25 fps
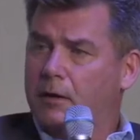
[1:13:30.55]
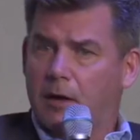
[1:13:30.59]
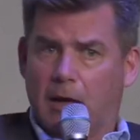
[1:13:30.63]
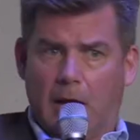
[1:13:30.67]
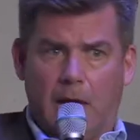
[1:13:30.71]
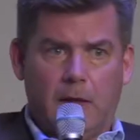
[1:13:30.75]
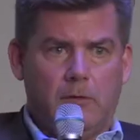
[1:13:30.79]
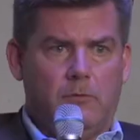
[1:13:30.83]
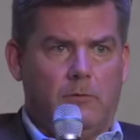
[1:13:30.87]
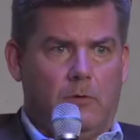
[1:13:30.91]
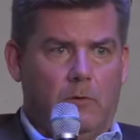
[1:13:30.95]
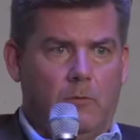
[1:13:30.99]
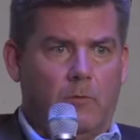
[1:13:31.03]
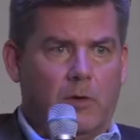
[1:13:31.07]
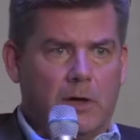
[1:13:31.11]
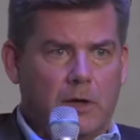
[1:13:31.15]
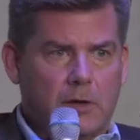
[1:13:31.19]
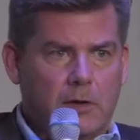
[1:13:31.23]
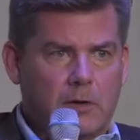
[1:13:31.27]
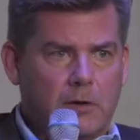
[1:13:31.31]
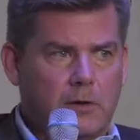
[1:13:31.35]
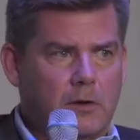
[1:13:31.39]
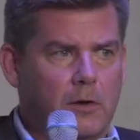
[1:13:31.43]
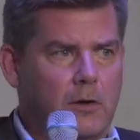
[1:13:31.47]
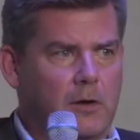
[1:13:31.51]
okay, one
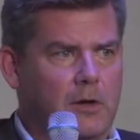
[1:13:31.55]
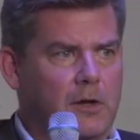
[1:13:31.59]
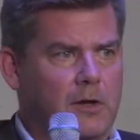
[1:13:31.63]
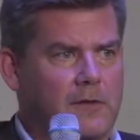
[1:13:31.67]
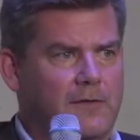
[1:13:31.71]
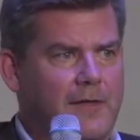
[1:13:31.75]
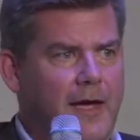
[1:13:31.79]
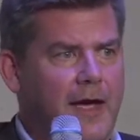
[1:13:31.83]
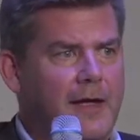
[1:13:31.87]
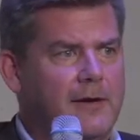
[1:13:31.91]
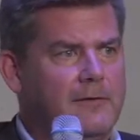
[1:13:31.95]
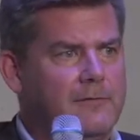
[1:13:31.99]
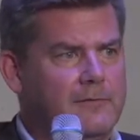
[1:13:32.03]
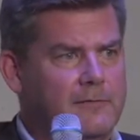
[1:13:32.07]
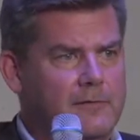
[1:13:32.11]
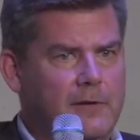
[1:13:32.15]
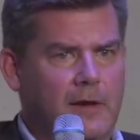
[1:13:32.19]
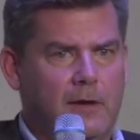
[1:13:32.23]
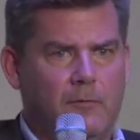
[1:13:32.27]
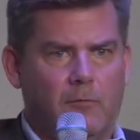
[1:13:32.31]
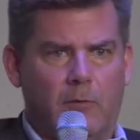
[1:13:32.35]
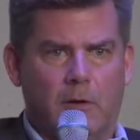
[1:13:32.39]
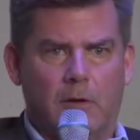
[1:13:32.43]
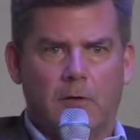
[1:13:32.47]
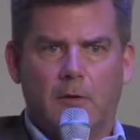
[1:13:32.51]
could look at that and
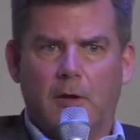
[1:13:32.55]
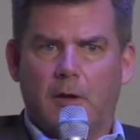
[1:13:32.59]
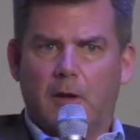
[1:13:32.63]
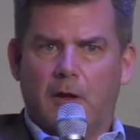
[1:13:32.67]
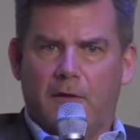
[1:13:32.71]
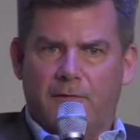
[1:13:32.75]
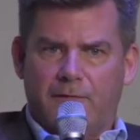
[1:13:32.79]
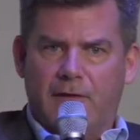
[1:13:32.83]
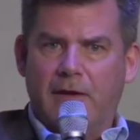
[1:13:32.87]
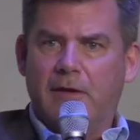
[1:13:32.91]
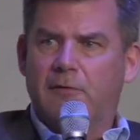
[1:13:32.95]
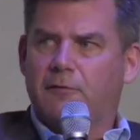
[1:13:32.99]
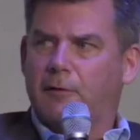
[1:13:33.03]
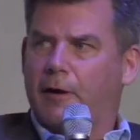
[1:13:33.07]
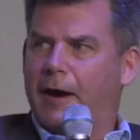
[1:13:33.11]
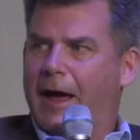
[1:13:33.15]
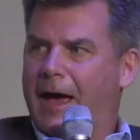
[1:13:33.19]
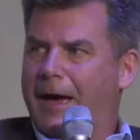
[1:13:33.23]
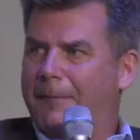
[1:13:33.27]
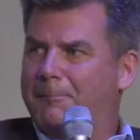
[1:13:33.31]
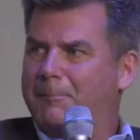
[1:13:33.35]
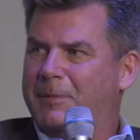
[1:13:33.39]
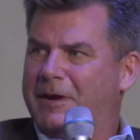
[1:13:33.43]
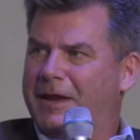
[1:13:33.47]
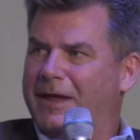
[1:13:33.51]
say, well, things are
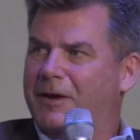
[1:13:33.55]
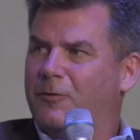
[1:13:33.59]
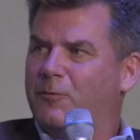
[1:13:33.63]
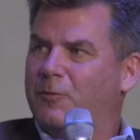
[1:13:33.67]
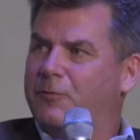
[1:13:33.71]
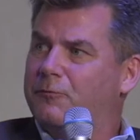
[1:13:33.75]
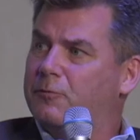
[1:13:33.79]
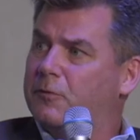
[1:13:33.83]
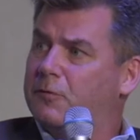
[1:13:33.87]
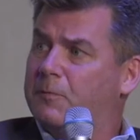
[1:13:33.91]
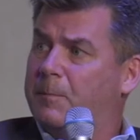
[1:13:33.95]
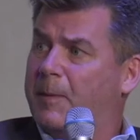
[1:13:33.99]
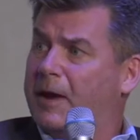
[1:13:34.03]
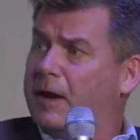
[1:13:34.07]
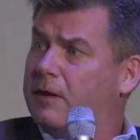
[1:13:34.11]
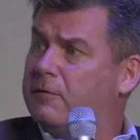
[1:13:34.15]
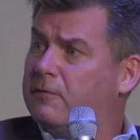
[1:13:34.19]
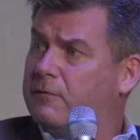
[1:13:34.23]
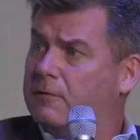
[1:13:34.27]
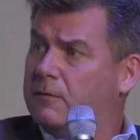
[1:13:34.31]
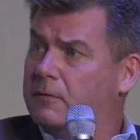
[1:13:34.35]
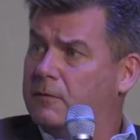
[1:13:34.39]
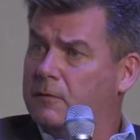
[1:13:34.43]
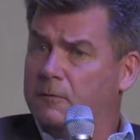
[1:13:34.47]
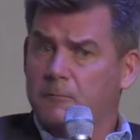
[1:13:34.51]
happening with
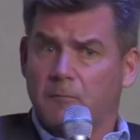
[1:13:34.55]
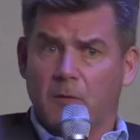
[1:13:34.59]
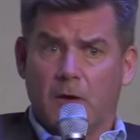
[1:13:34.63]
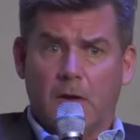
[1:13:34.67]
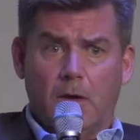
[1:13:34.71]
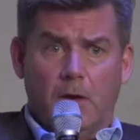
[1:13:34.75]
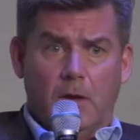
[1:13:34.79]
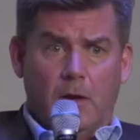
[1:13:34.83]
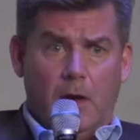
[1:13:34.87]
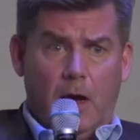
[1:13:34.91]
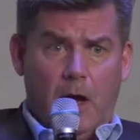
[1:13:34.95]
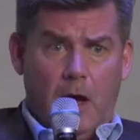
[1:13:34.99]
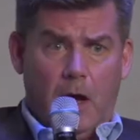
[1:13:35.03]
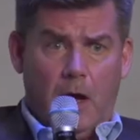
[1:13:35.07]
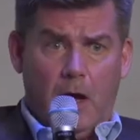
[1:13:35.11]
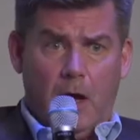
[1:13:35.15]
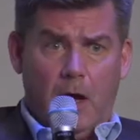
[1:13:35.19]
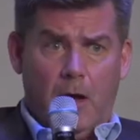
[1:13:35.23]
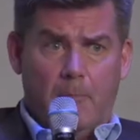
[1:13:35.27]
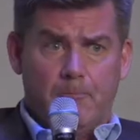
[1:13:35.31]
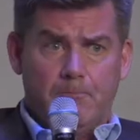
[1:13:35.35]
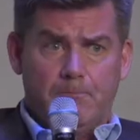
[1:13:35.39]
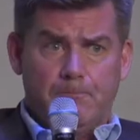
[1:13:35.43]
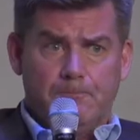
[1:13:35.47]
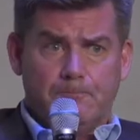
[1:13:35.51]
respect to
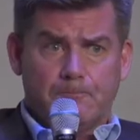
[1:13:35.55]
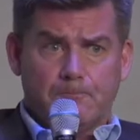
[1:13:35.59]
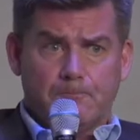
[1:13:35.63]
um,